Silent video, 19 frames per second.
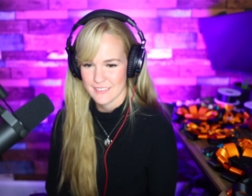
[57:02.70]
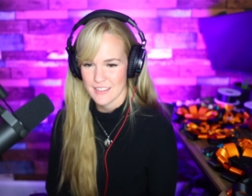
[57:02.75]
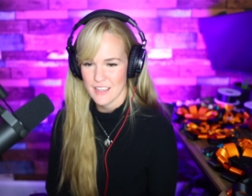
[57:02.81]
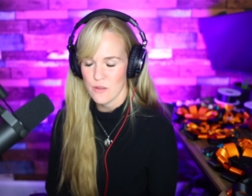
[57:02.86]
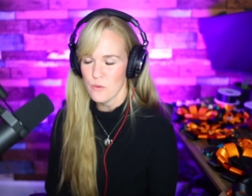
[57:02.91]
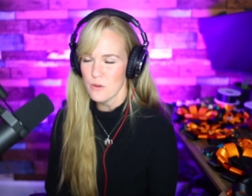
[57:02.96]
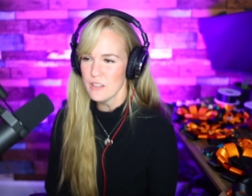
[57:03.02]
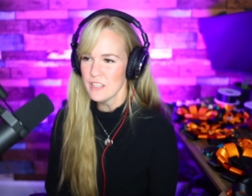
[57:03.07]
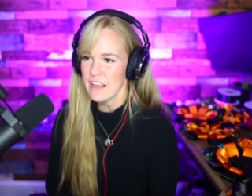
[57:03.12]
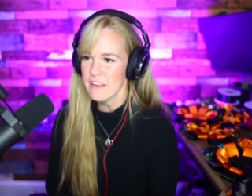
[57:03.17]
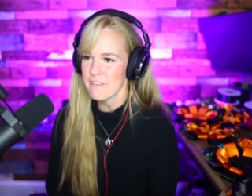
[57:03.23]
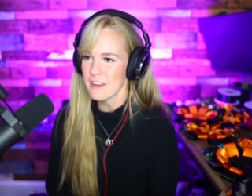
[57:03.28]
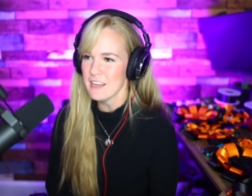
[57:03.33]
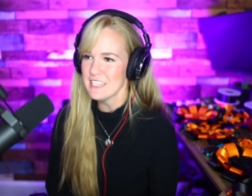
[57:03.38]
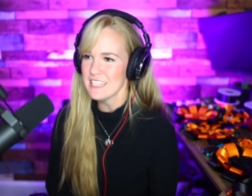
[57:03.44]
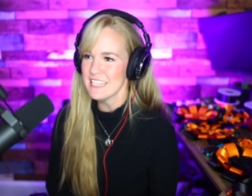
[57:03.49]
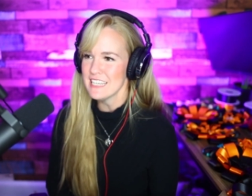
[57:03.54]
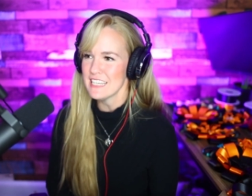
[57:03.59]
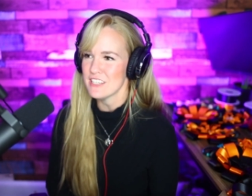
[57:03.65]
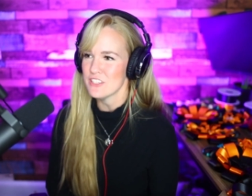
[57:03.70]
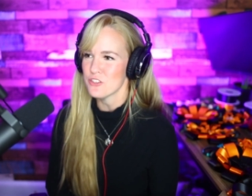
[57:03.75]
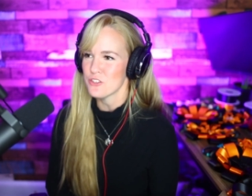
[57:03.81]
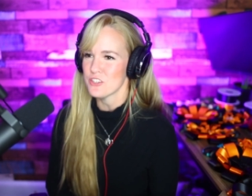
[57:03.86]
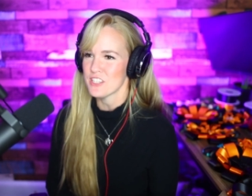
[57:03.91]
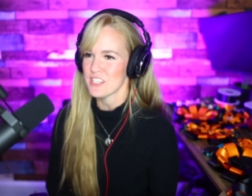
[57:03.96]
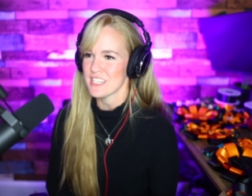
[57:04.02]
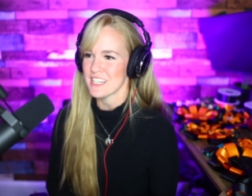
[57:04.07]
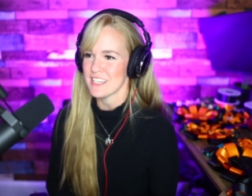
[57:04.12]
Well, and I find um, it
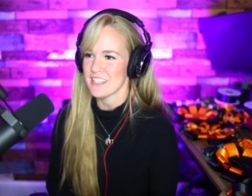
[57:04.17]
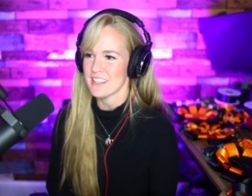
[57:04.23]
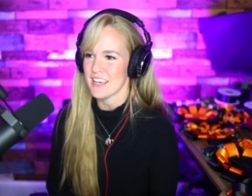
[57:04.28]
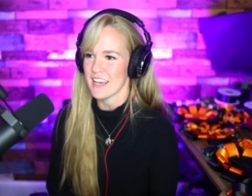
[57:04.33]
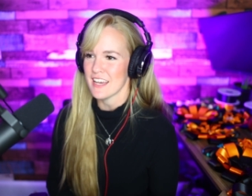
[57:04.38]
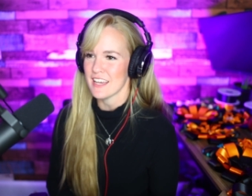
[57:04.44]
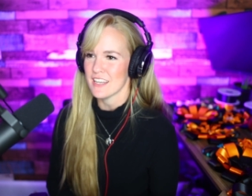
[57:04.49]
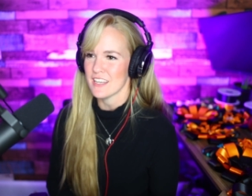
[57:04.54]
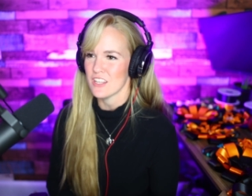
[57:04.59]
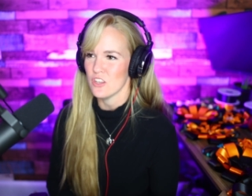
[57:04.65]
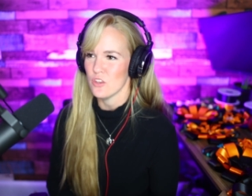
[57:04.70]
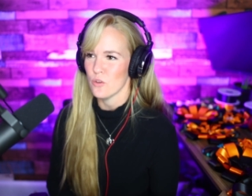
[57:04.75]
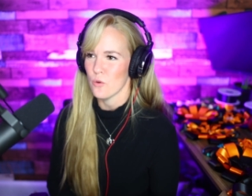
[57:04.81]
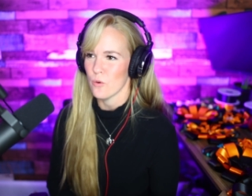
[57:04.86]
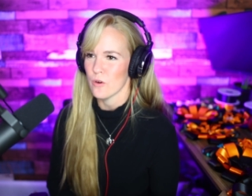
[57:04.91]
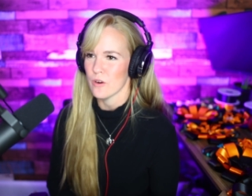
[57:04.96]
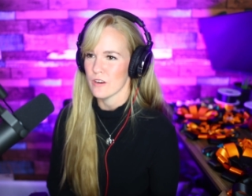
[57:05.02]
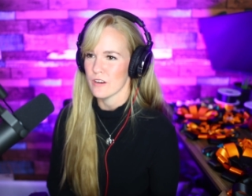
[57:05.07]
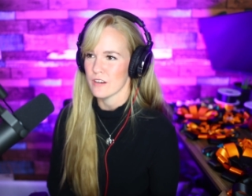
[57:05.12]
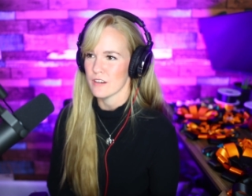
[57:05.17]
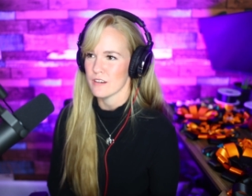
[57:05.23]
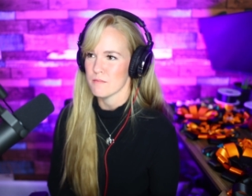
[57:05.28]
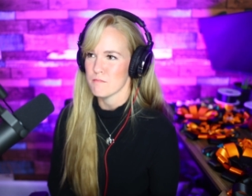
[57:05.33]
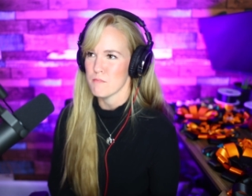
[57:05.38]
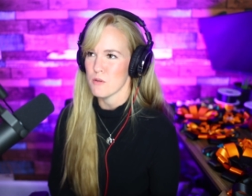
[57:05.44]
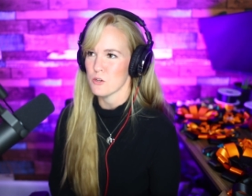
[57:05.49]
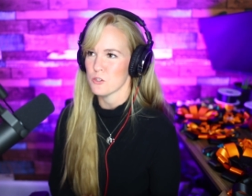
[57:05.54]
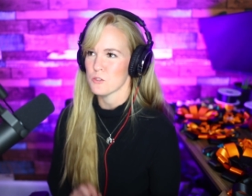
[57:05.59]
interesting that your
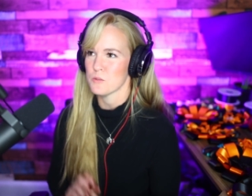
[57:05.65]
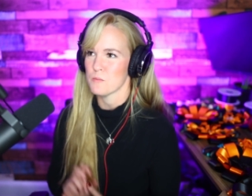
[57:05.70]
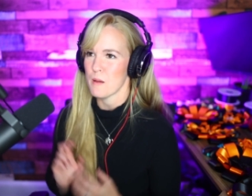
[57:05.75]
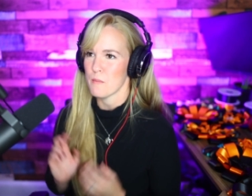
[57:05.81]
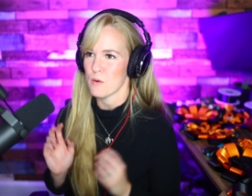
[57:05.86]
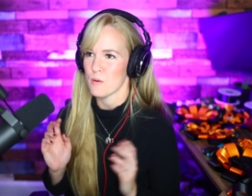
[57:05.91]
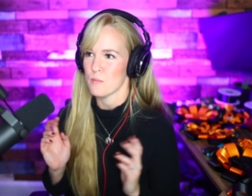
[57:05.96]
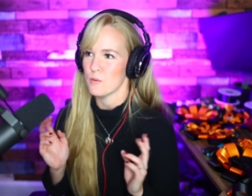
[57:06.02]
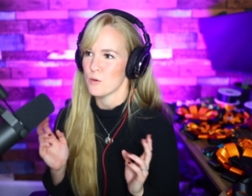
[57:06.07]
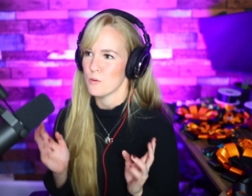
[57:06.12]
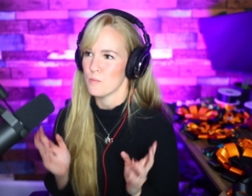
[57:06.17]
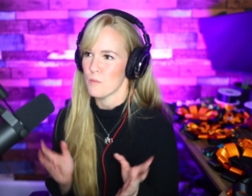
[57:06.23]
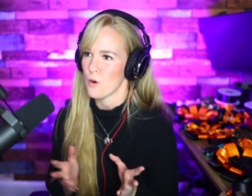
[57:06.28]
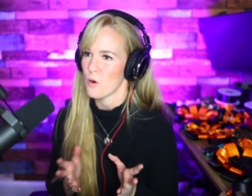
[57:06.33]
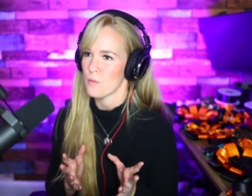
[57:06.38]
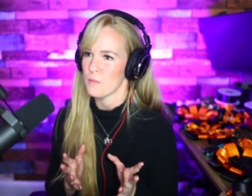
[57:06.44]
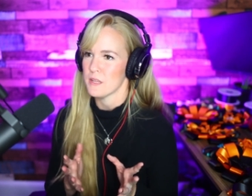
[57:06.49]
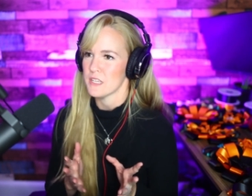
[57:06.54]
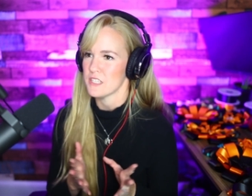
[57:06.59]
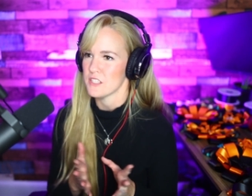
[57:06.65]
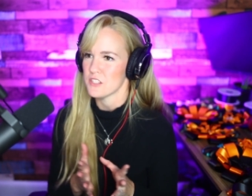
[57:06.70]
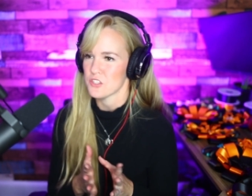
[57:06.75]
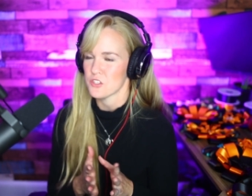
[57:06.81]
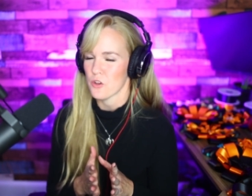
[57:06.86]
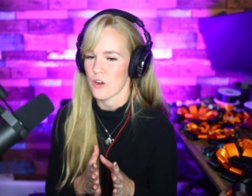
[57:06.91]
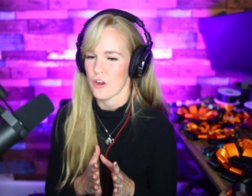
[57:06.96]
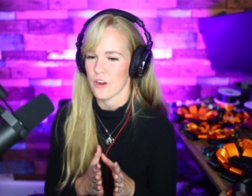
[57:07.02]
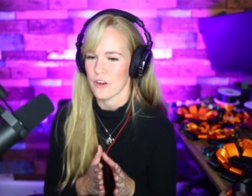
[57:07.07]
most memorable moments
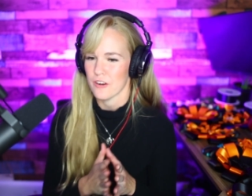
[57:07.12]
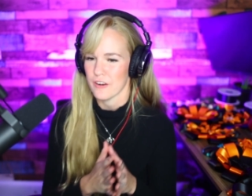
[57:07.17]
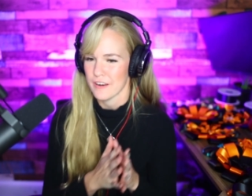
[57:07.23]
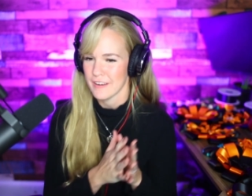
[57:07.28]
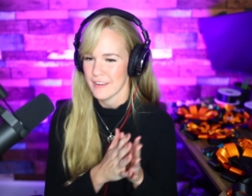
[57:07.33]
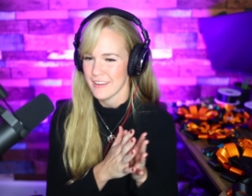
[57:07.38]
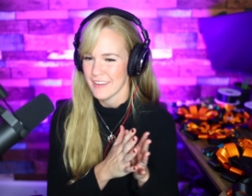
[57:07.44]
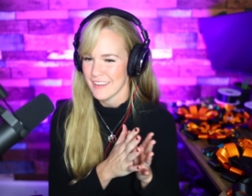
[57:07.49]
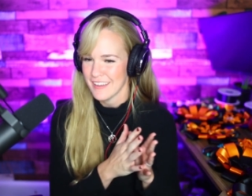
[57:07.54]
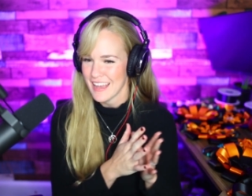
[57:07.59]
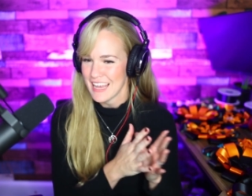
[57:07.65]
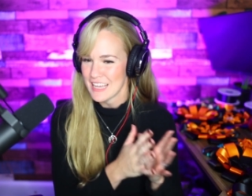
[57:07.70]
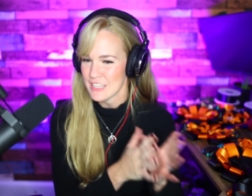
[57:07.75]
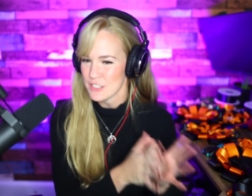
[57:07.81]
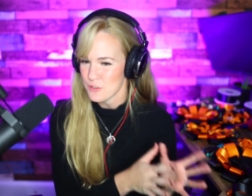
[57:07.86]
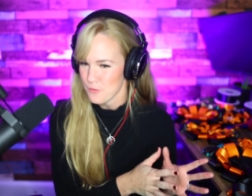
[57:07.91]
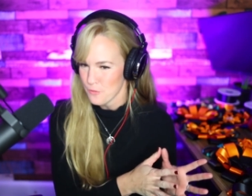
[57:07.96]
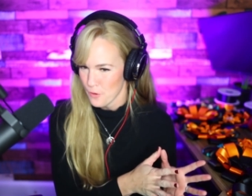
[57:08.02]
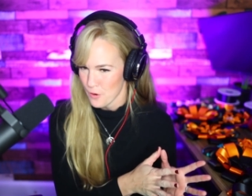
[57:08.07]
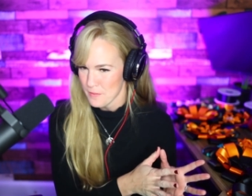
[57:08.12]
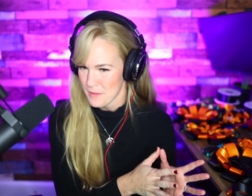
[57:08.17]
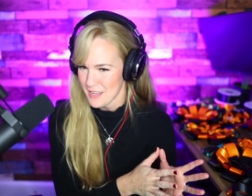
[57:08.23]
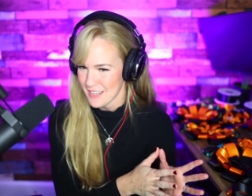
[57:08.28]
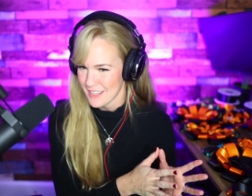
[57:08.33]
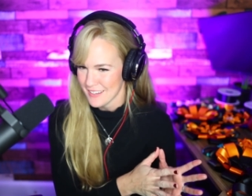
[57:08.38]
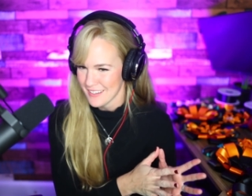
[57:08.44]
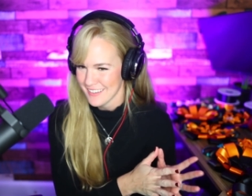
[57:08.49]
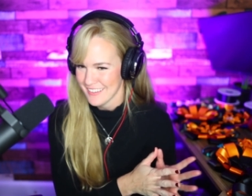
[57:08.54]
are as a
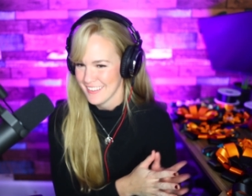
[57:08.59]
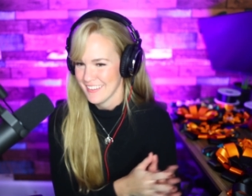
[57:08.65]
foreman, mm-hmm.